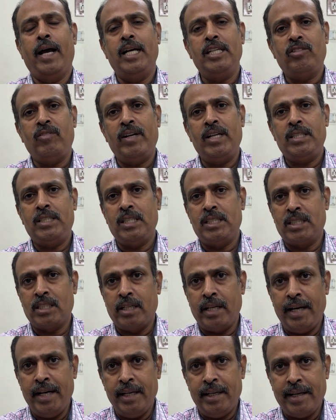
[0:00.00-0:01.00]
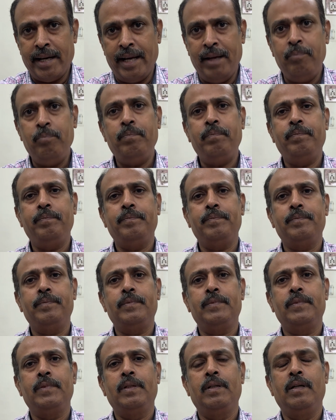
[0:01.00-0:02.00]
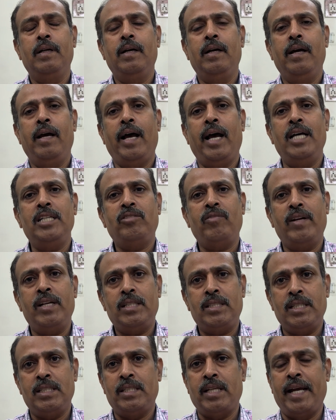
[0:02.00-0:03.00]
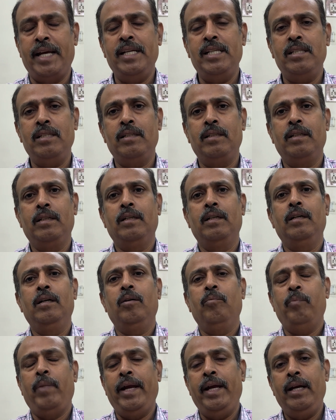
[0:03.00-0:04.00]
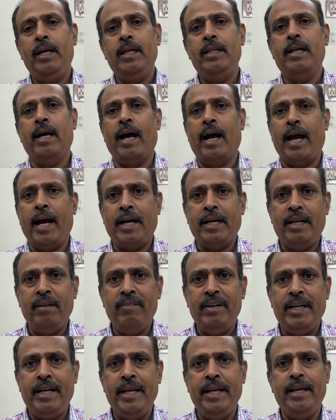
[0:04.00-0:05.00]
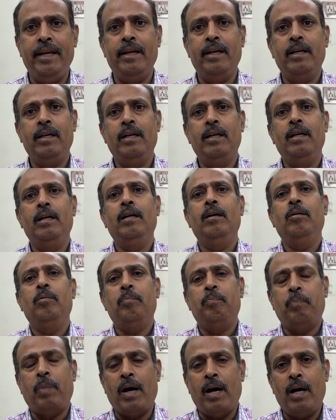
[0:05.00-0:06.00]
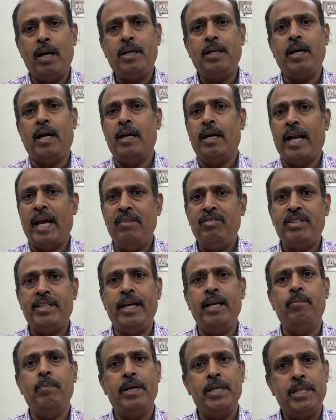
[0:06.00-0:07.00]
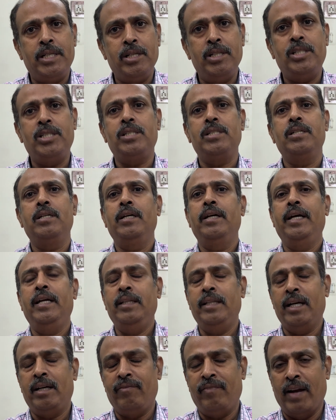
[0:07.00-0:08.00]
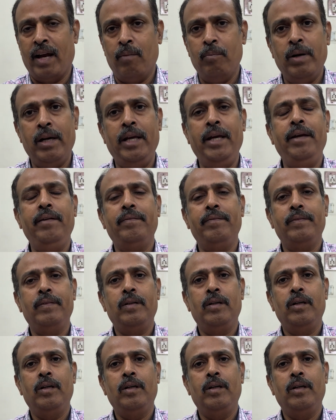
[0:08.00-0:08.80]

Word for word: as well as the screen time, as well as the sign, mainly the activity part and lifestyle measures in that family